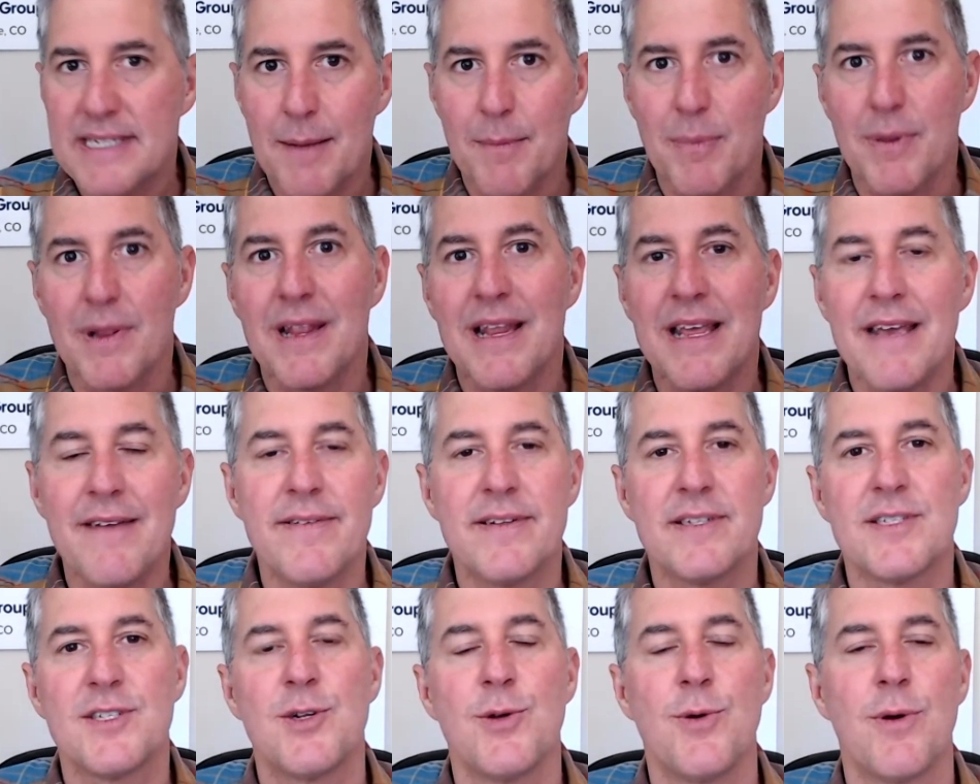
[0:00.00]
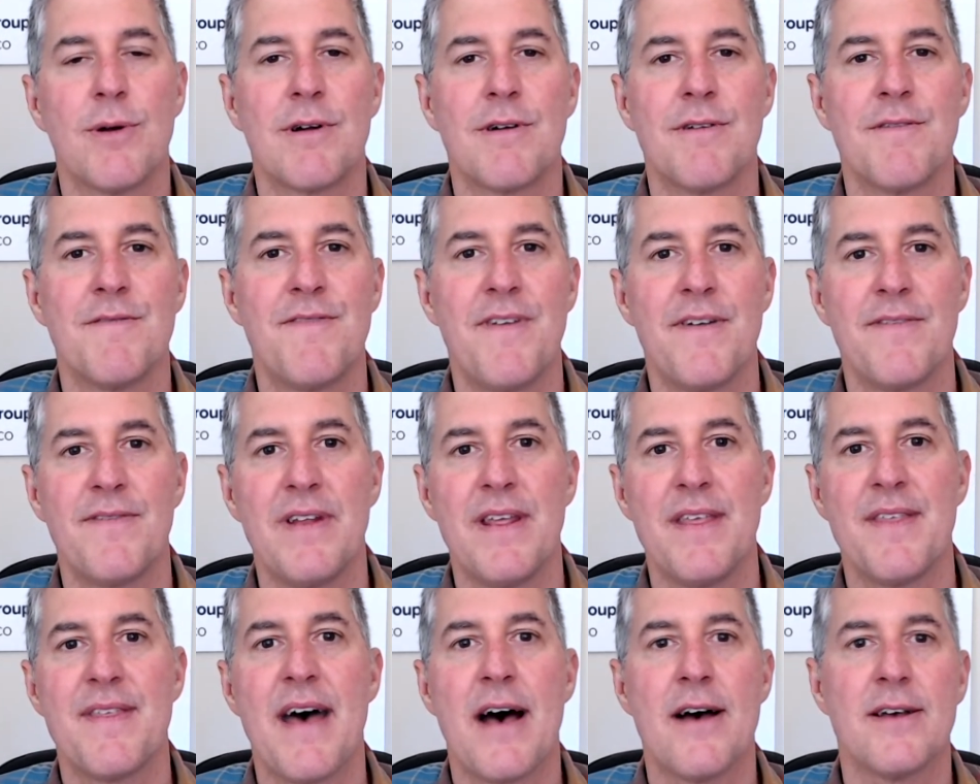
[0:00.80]
I believe it's
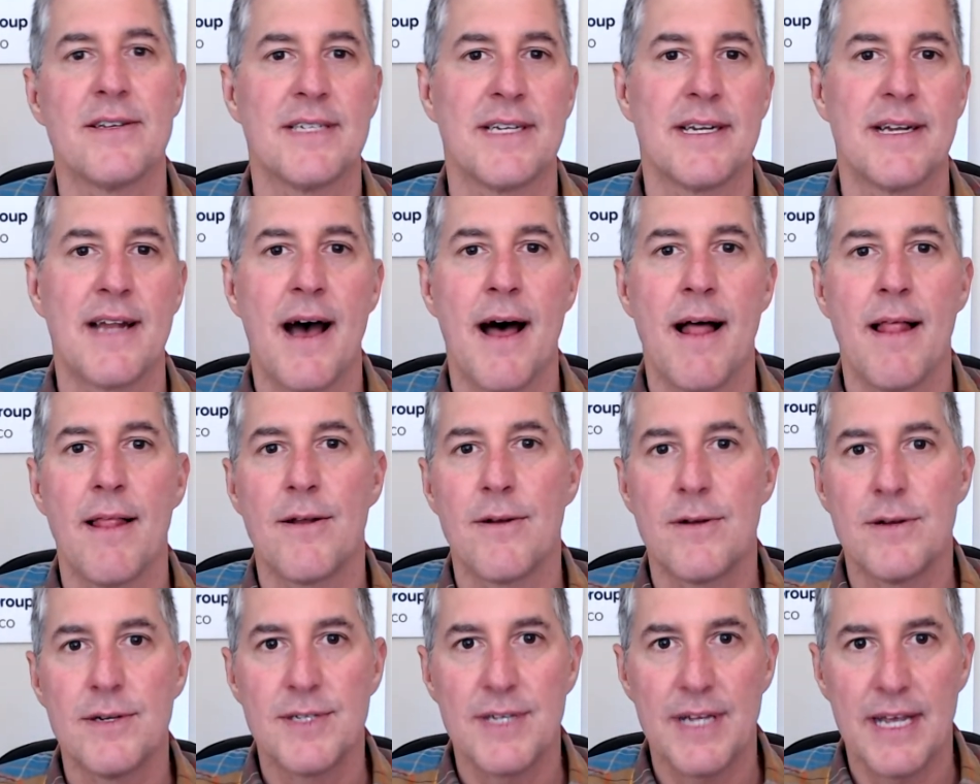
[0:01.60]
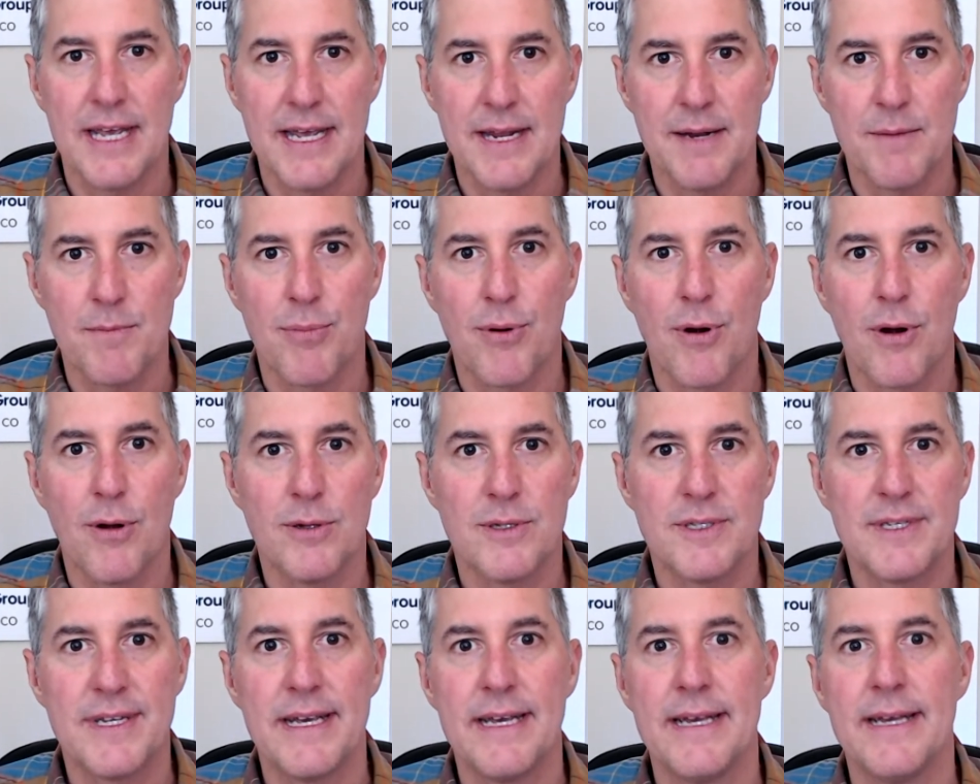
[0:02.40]
$250,000 in
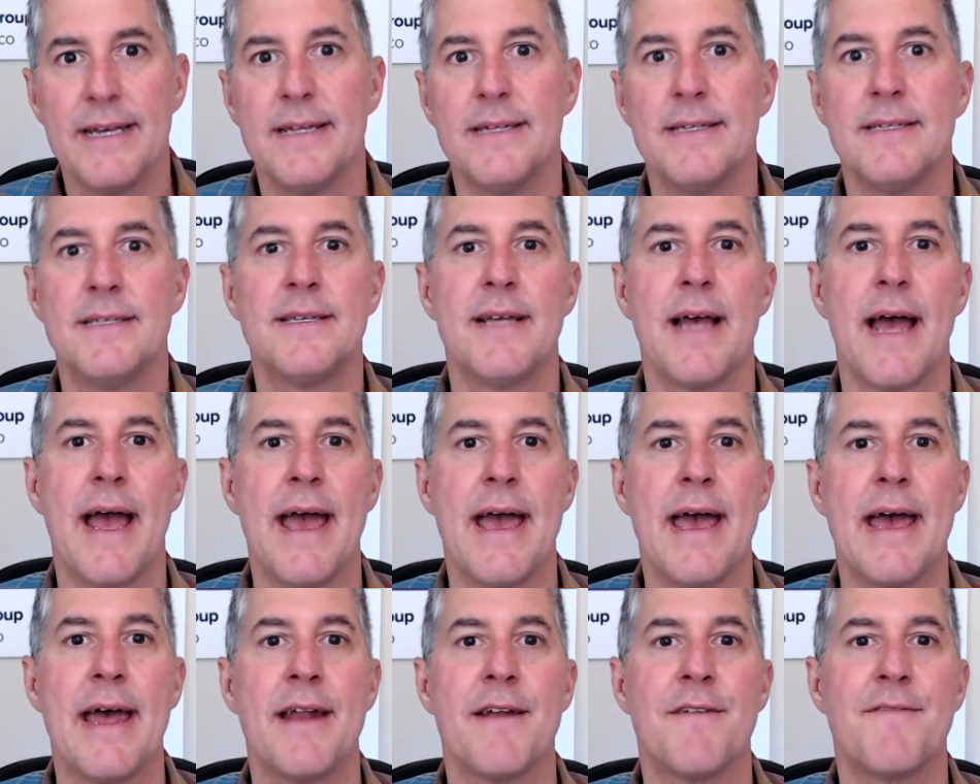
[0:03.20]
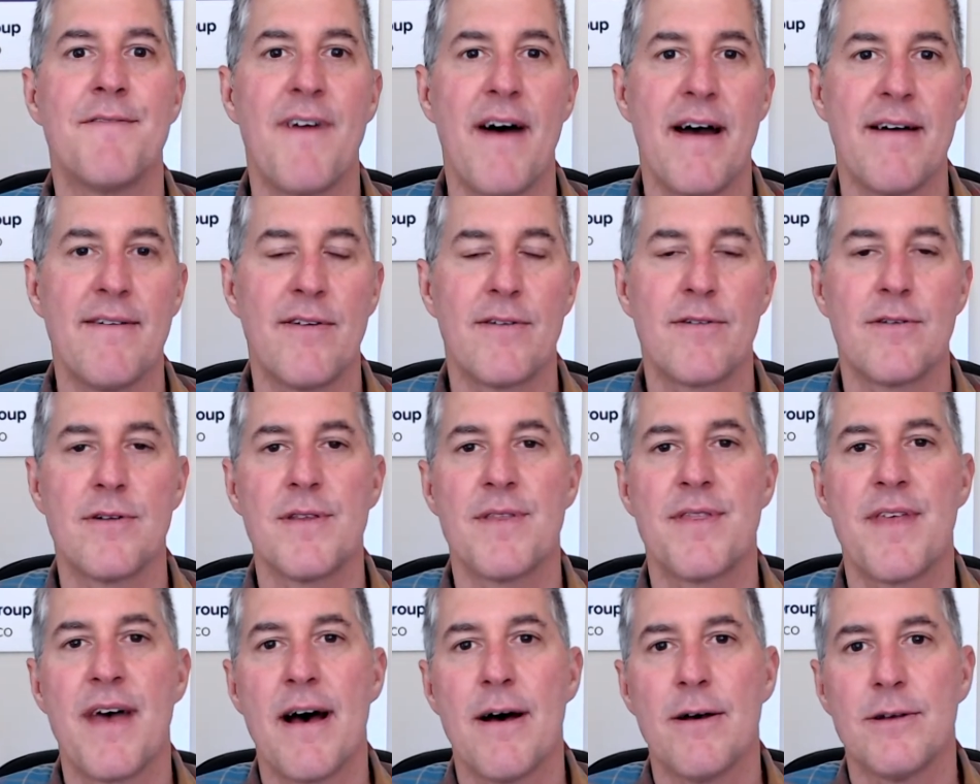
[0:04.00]
proceeds and
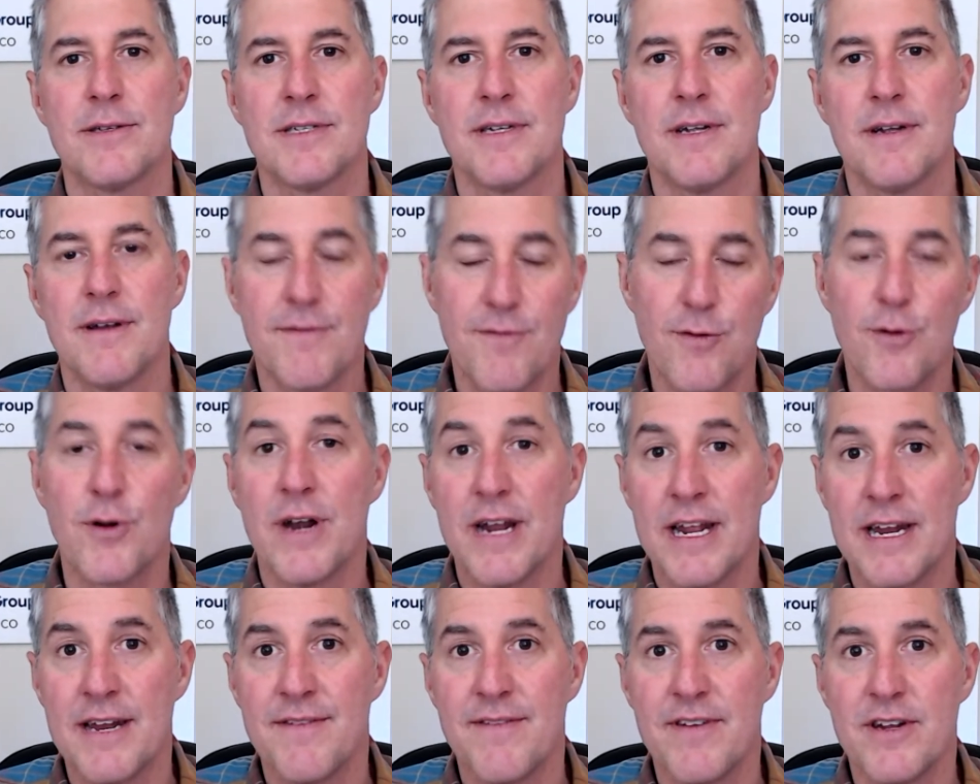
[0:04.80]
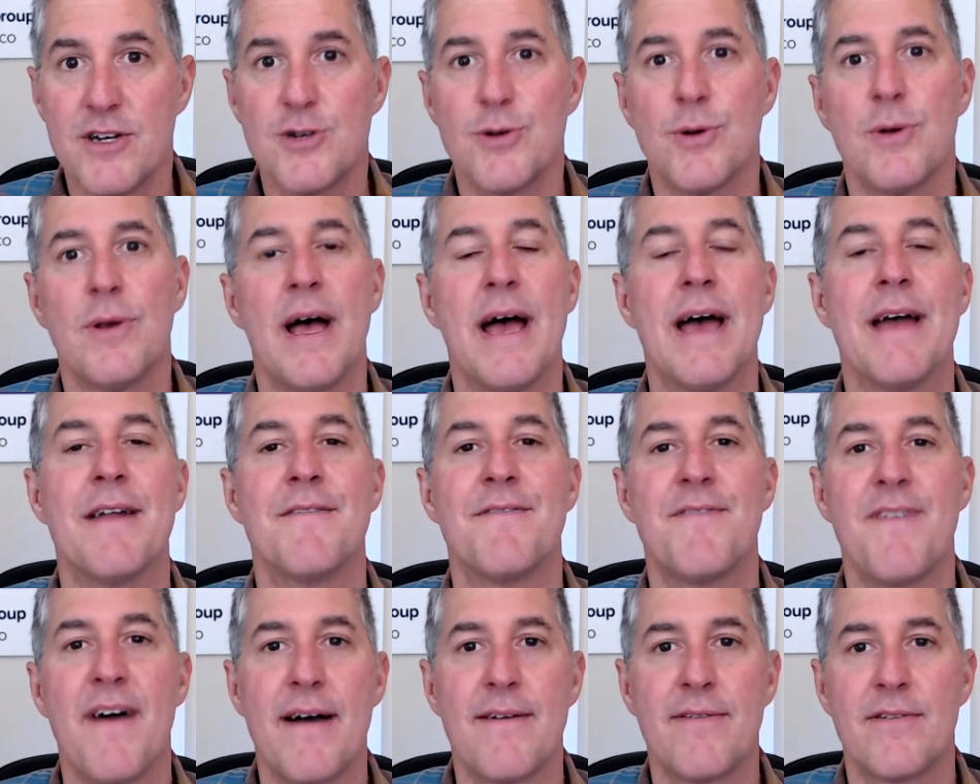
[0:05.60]
$500,000 for an individual and
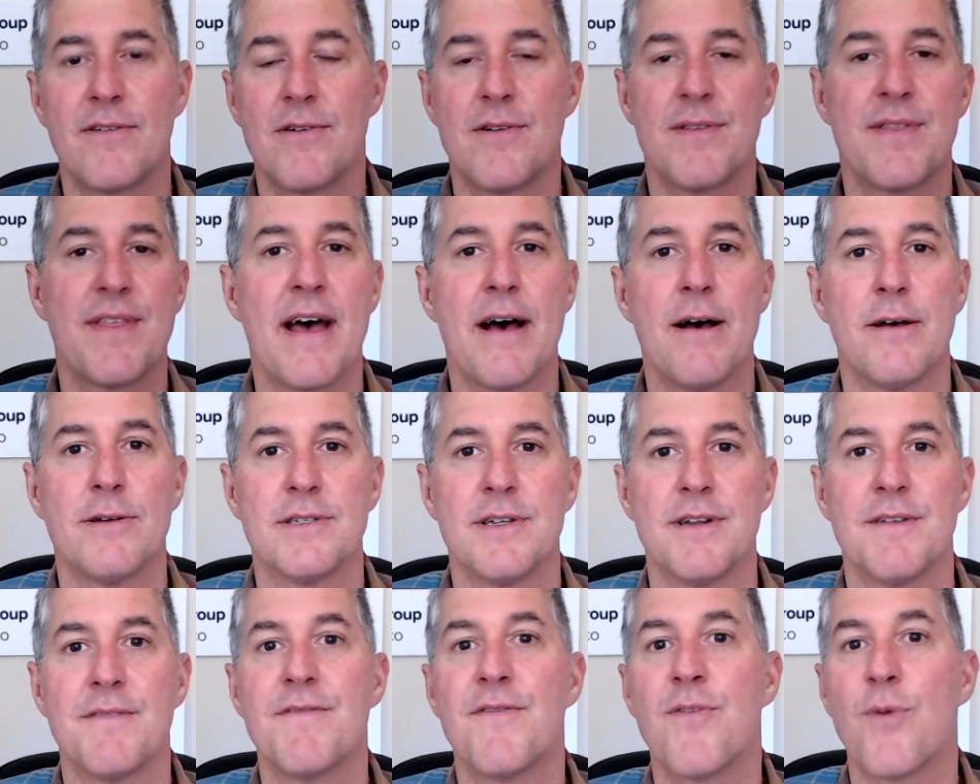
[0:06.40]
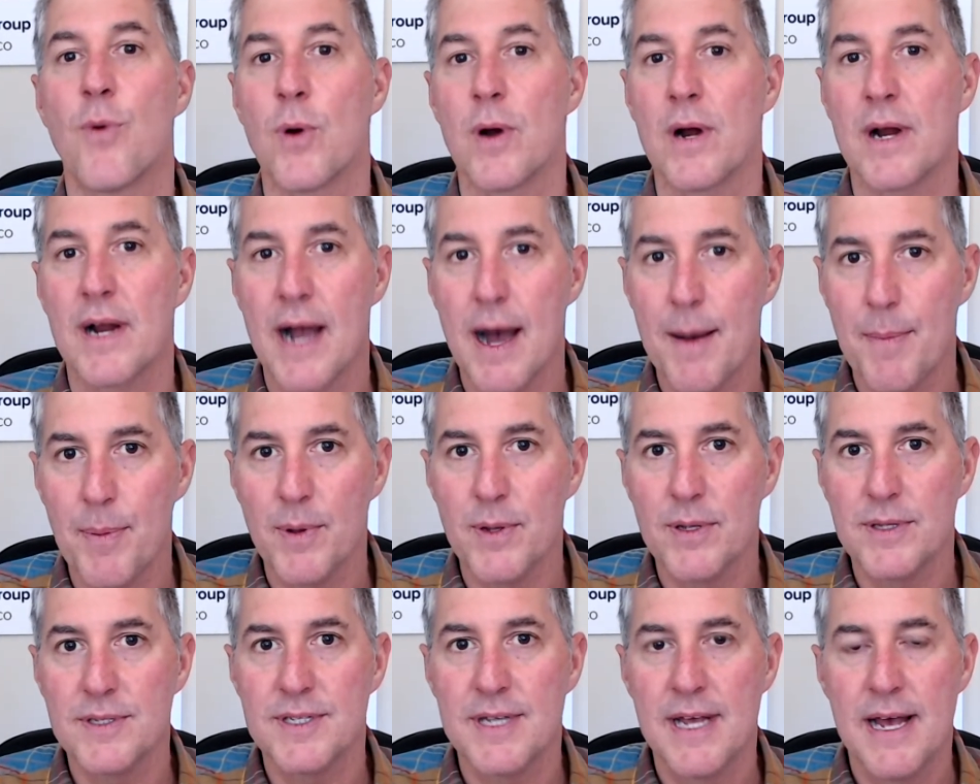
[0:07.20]
$500,000 for
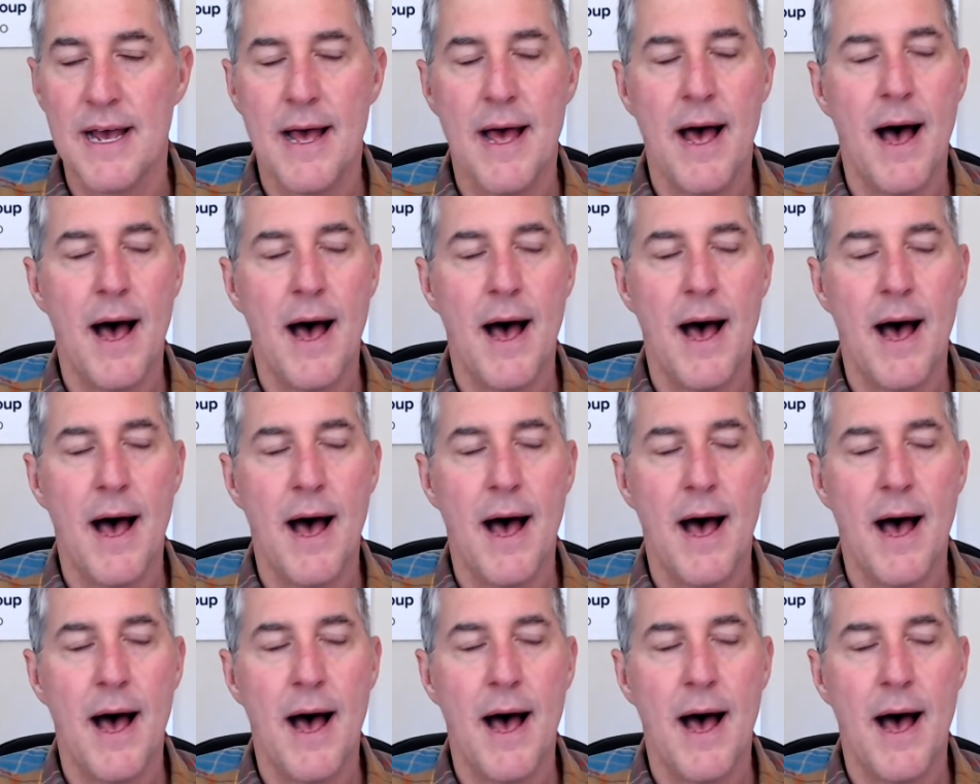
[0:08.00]
couples.